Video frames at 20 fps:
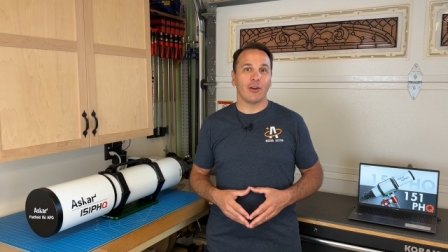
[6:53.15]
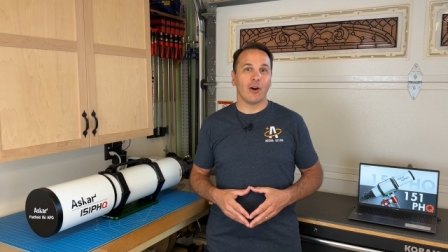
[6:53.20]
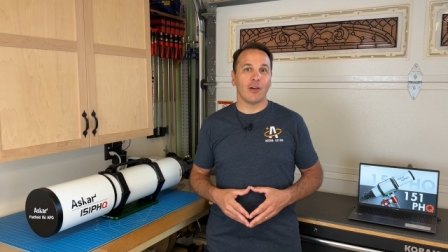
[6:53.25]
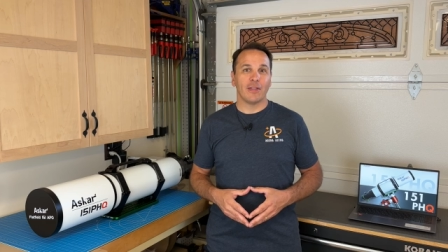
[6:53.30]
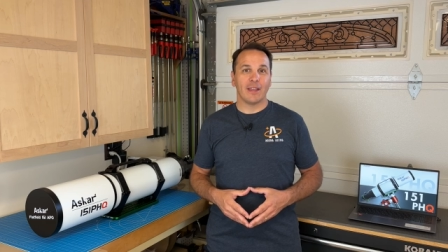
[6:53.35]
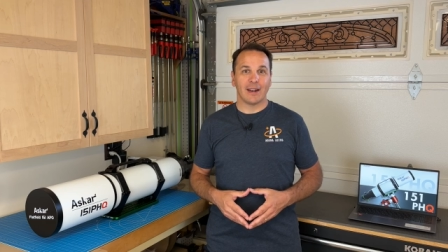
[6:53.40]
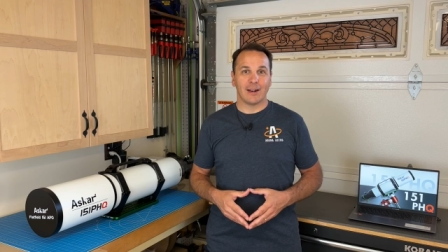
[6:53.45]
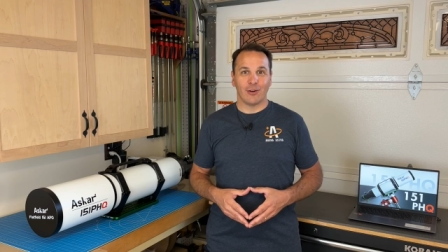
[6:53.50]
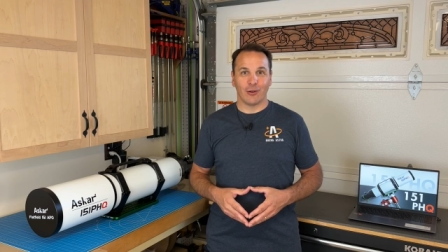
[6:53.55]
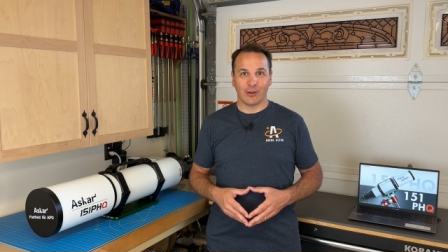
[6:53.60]
on
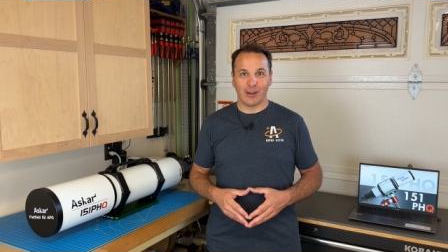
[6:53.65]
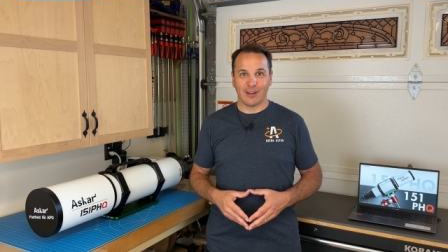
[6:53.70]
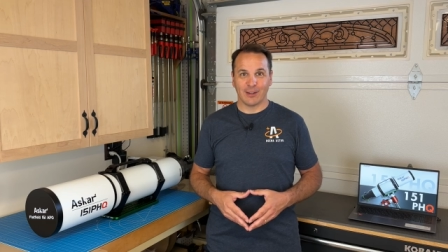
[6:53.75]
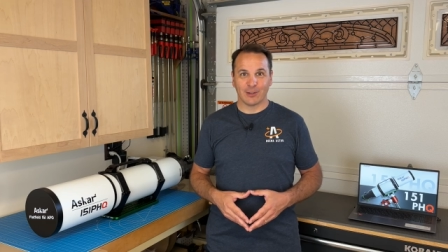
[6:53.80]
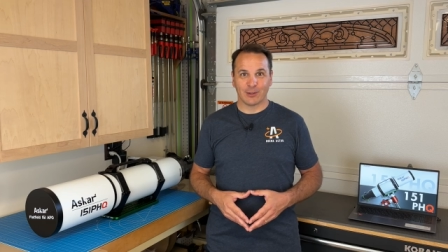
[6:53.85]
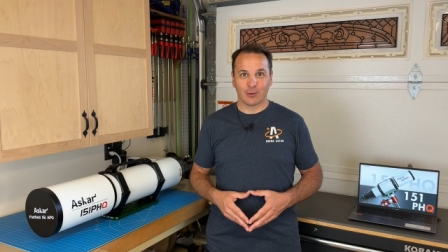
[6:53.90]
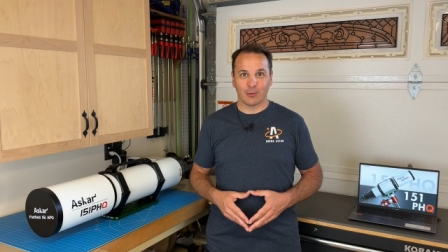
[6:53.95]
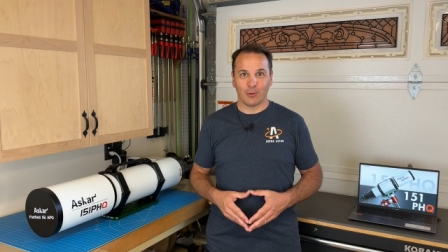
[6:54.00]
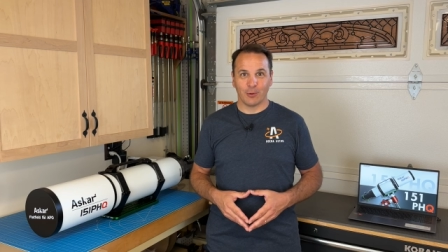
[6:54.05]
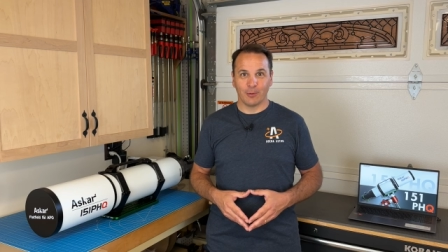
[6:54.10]
that locking
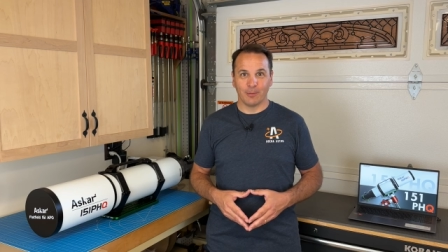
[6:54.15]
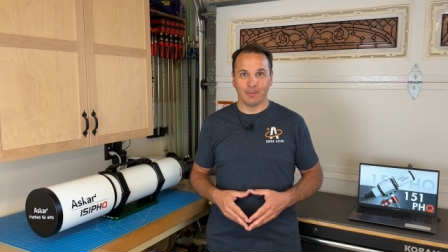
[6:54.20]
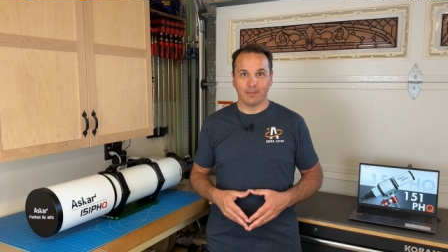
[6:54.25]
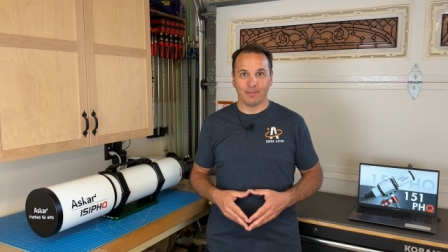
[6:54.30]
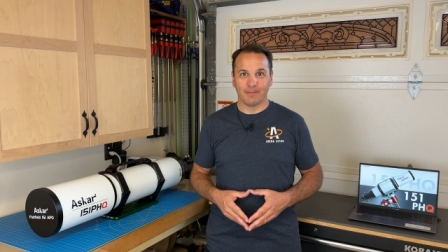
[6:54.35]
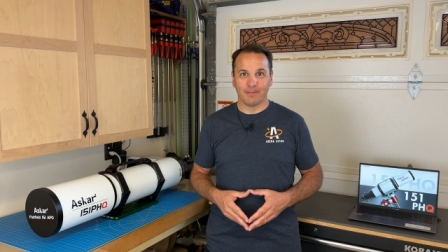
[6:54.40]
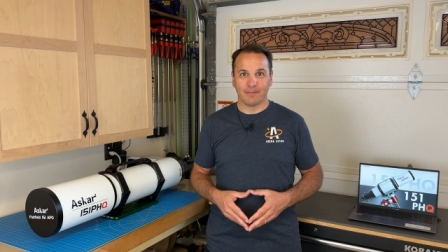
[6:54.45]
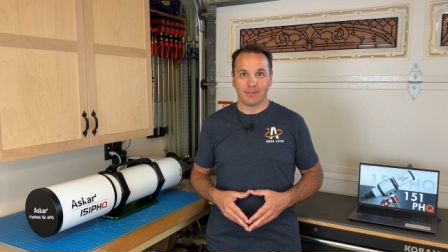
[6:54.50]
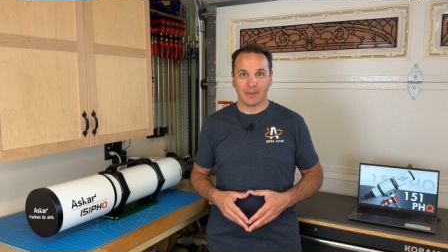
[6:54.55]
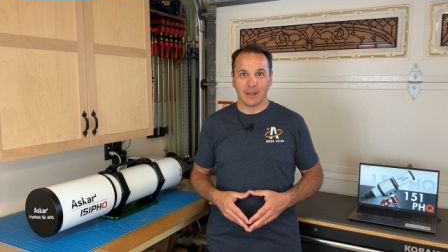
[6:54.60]
screw
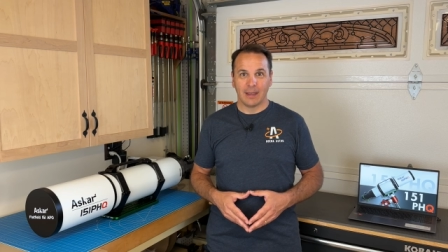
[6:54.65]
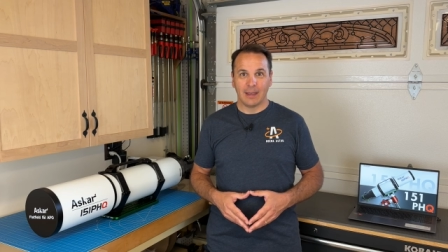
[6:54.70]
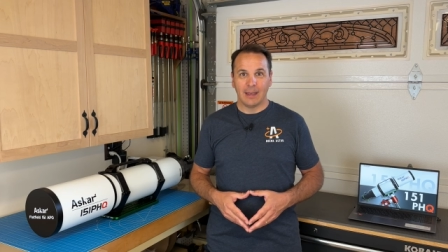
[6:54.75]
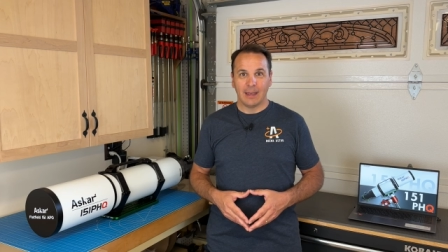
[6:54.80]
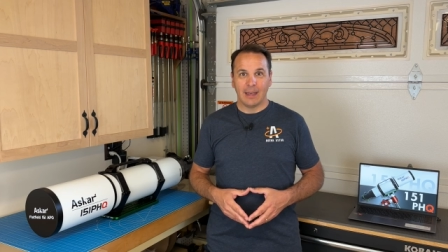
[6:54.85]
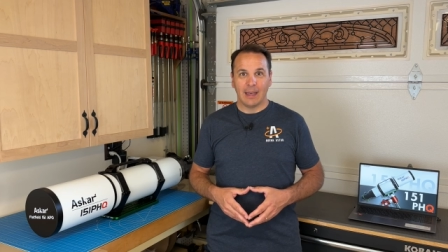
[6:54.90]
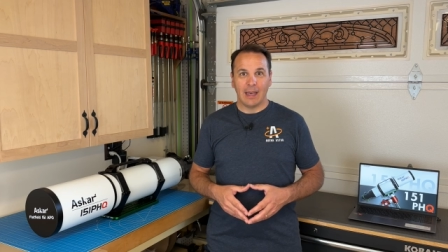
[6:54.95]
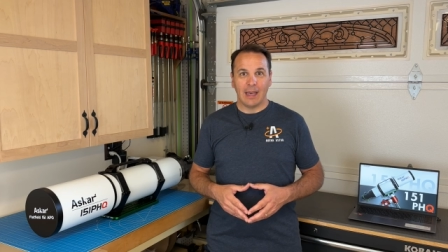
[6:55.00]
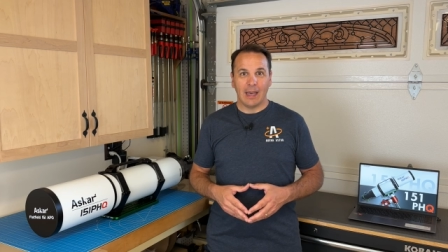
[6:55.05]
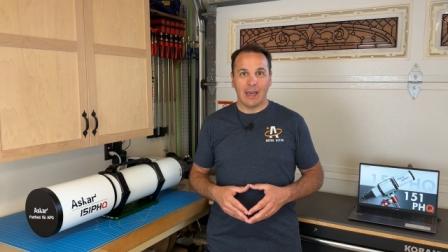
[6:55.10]

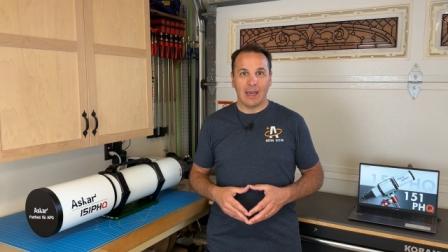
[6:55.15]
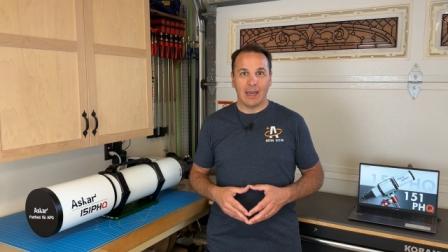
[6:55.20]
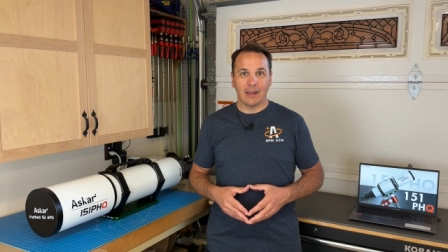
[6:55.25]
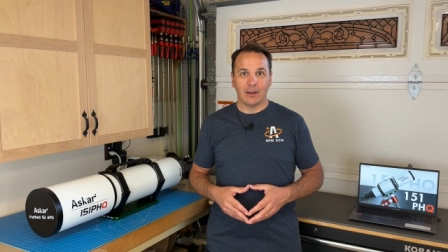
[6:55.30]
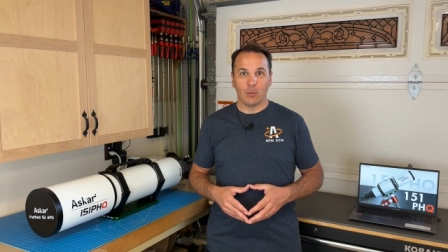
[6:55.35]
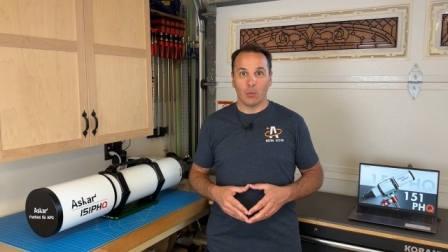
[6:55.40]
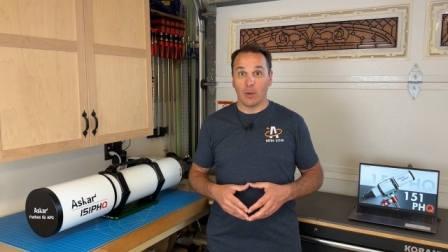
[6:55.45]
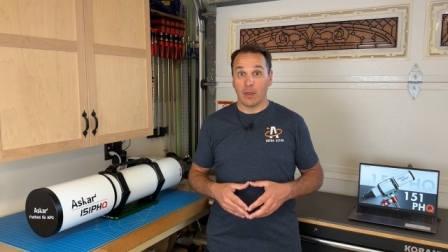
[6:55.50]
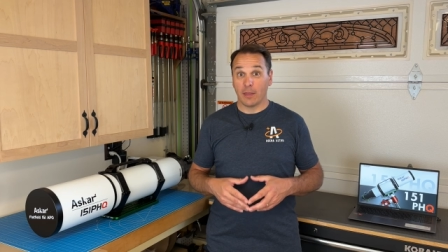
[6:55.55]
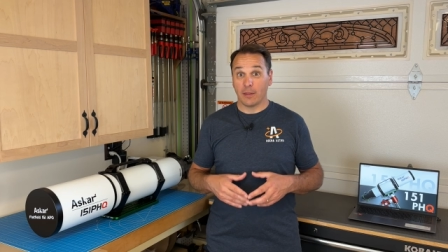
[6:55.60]

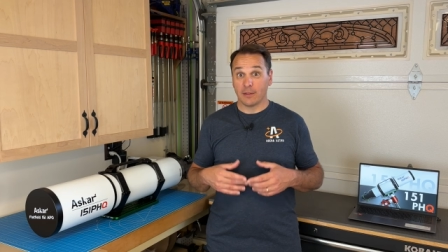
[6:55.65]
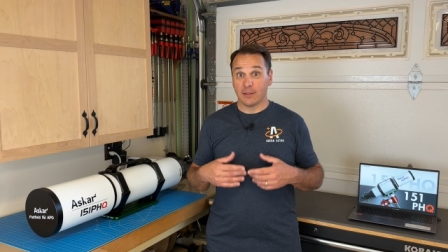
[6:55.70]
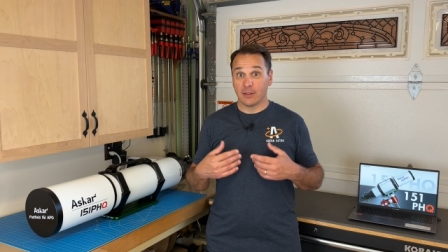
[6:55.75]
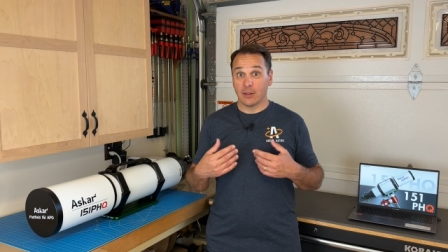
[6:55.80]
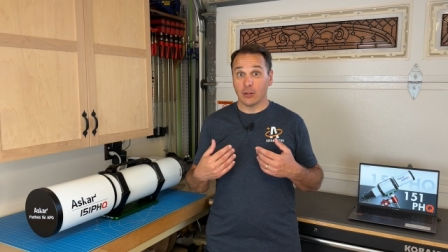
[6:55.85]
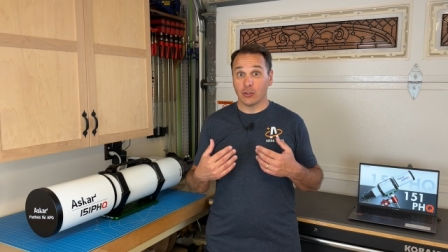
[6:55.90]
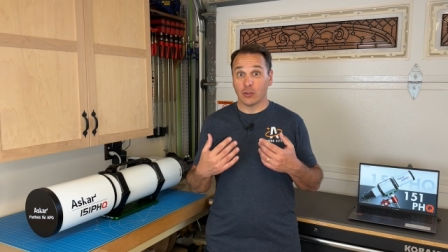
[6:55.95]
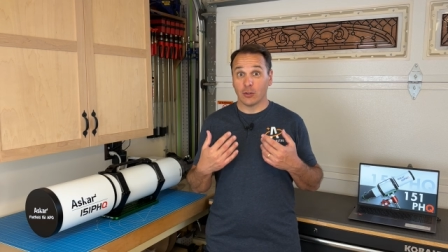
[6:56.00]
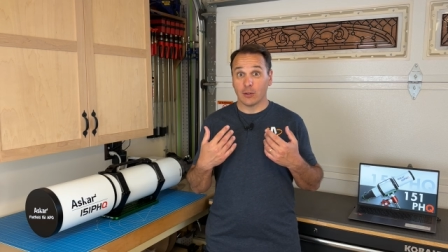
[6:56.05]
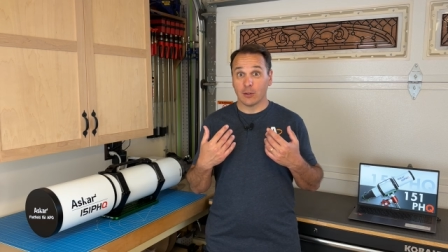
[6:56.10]
and with
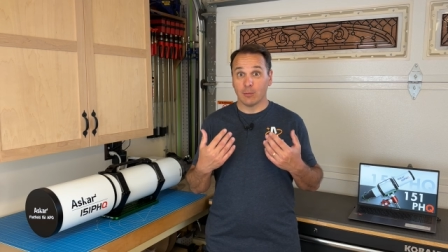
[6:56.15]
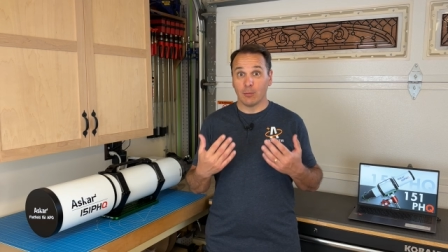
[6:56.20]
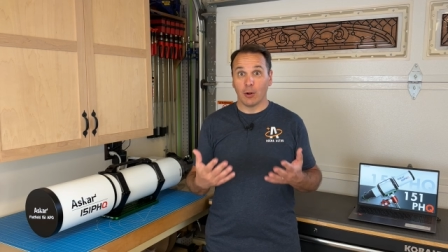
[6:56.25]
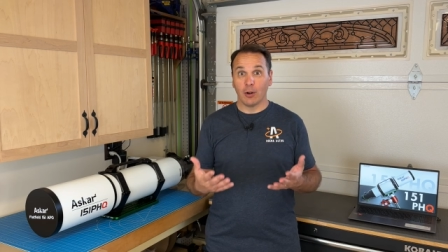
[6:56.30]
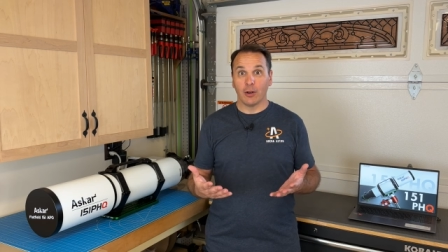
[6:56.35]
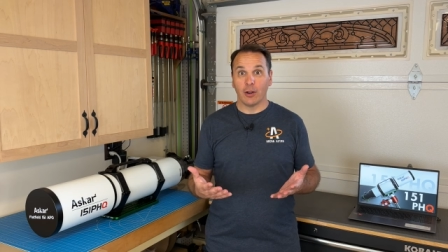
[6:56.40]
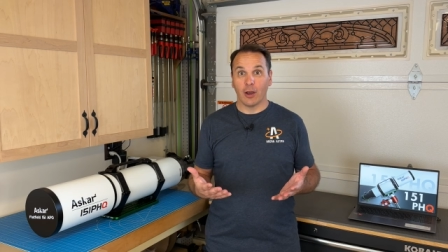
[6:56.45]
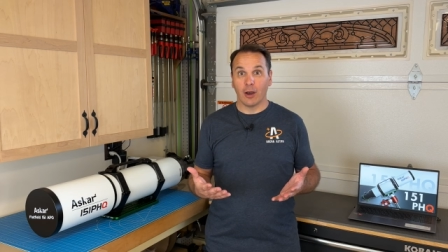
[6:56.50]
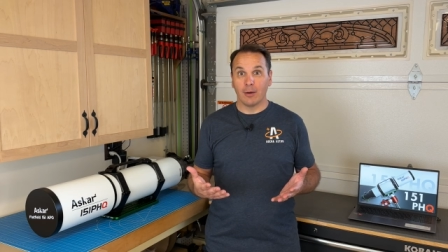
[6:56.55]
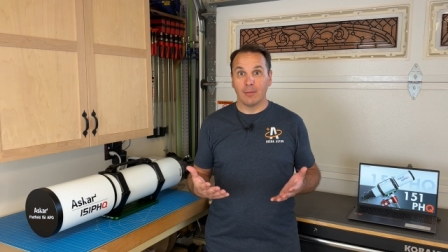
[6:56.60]
such a small
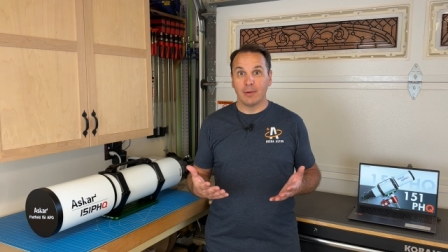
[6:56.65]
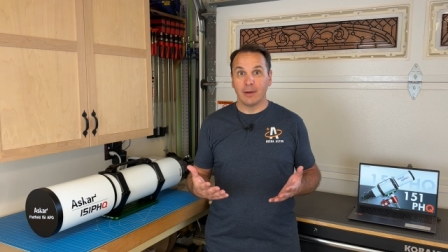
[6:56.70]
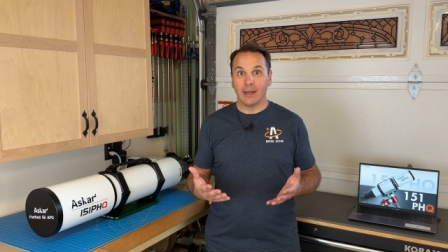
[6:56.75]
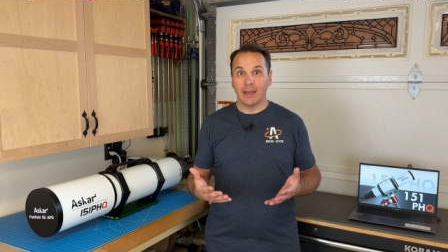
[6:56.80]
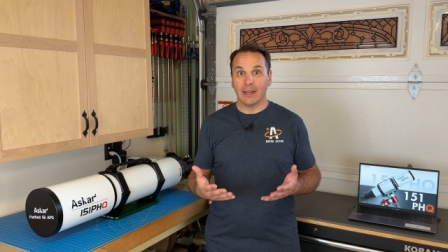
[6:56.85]
knob,